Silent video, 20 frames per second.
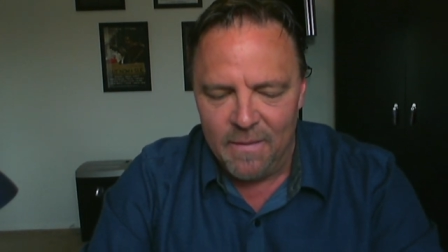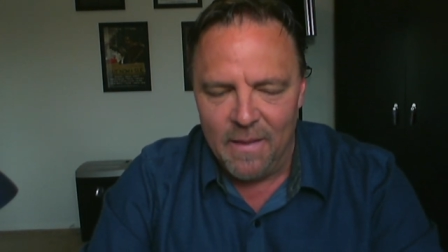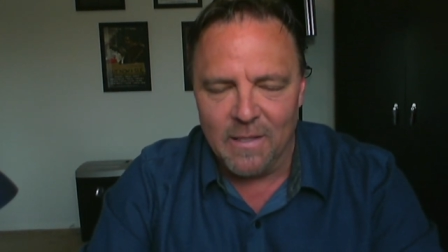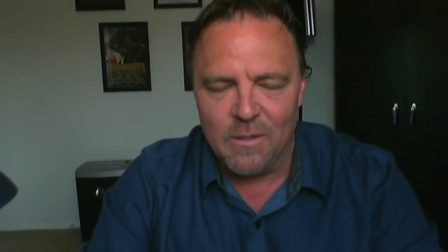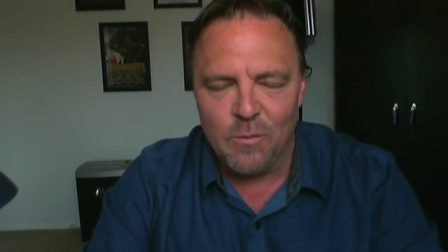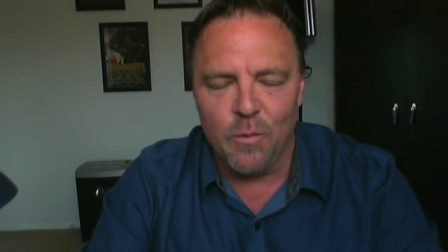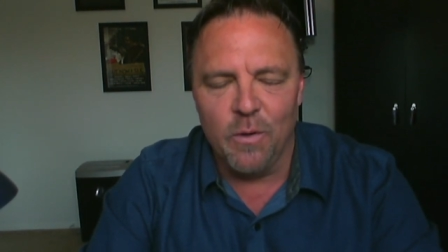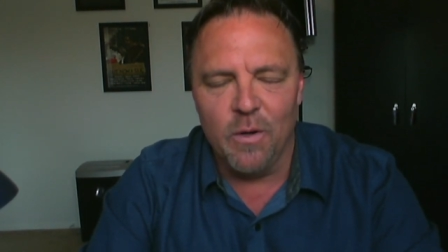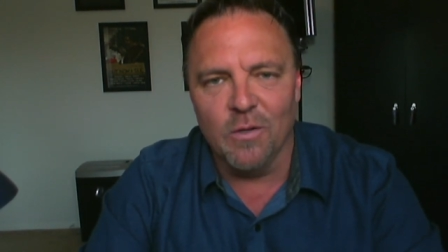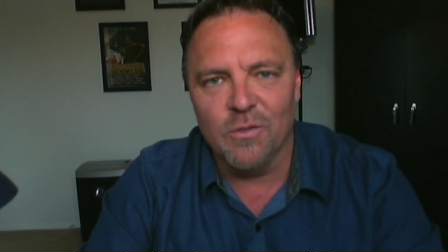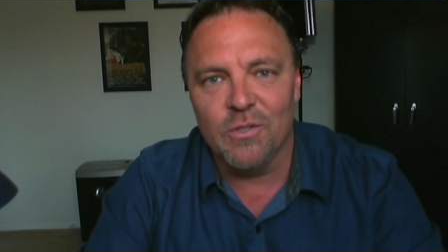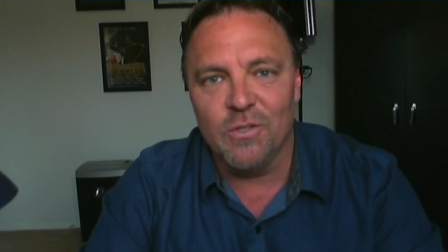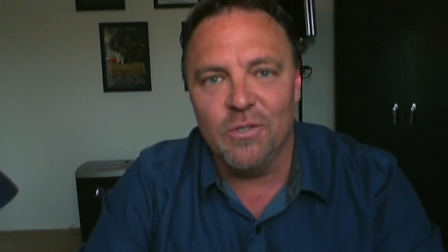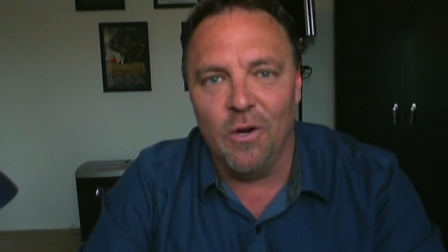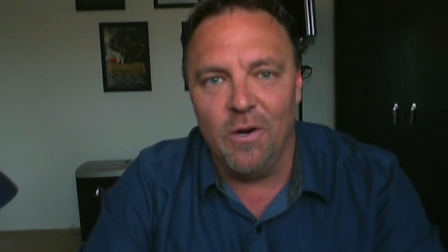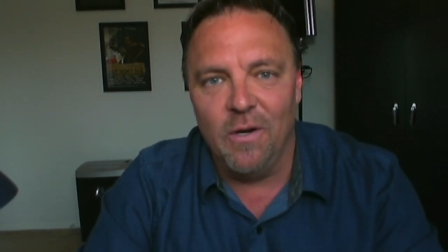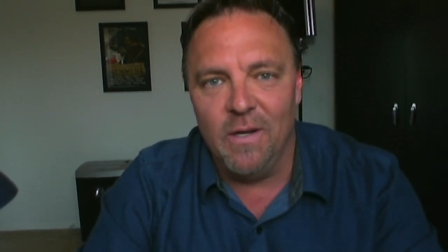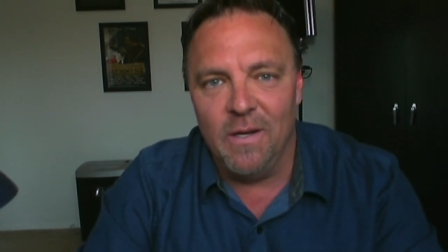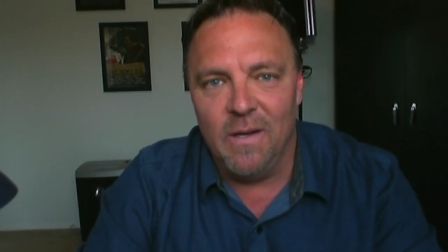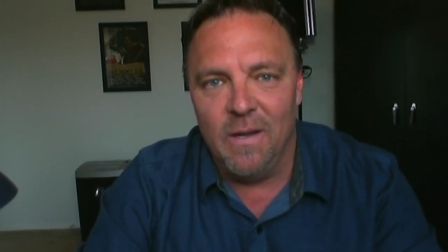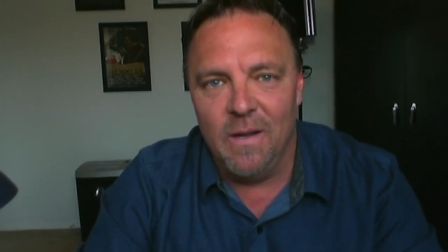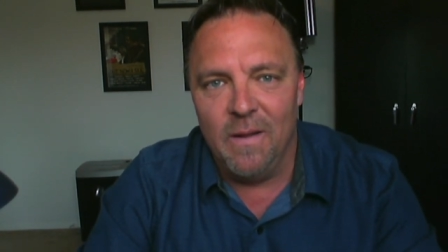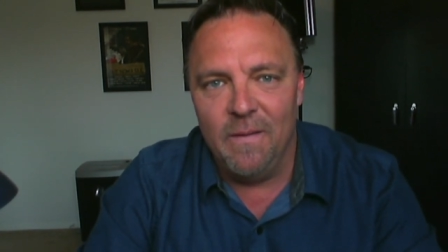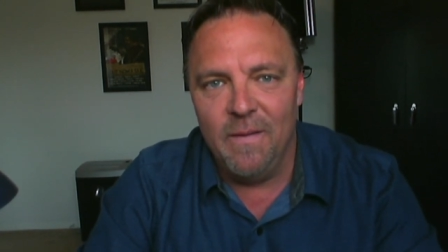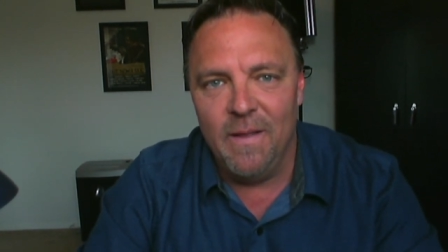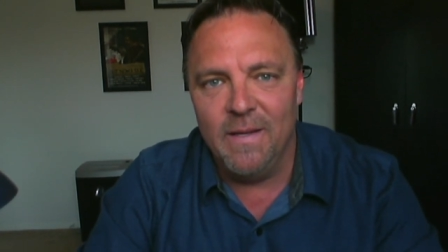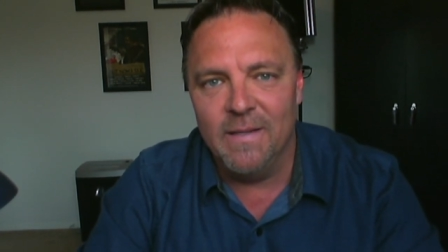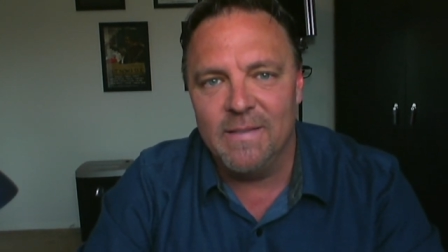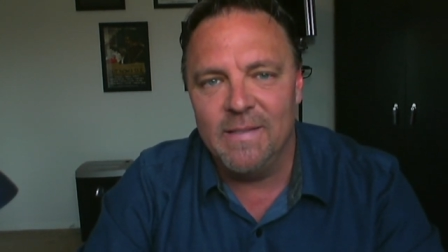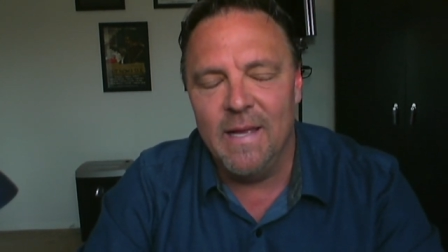That's where it all started.
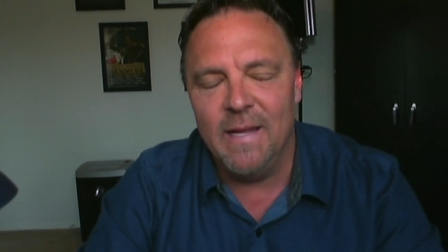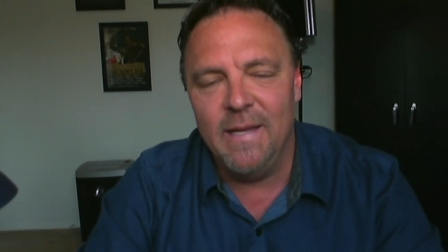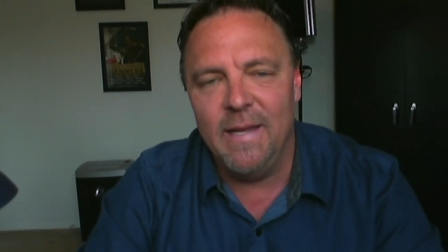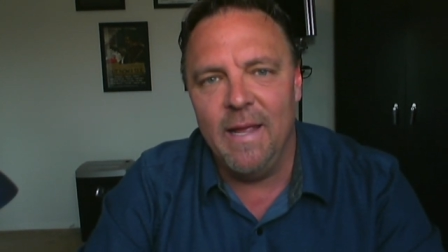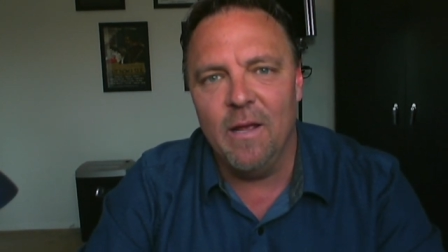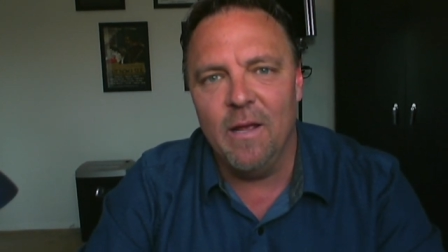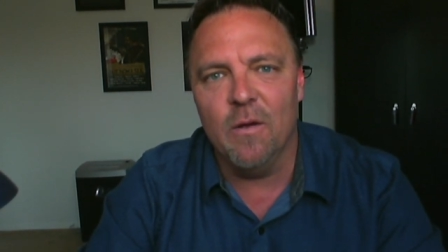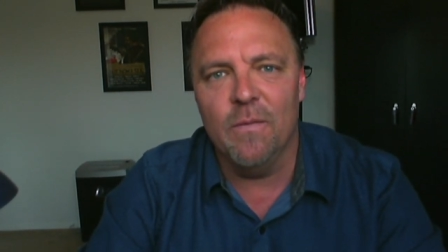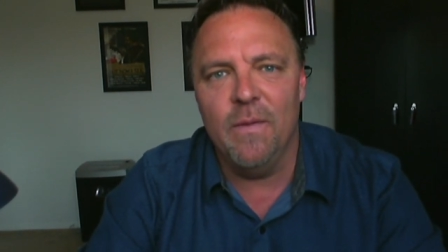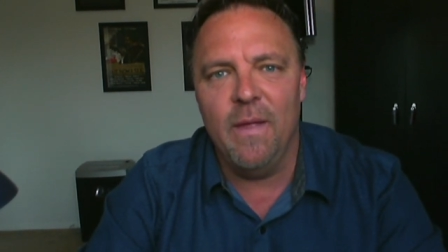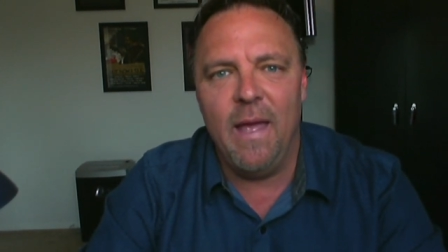And then in San Diego,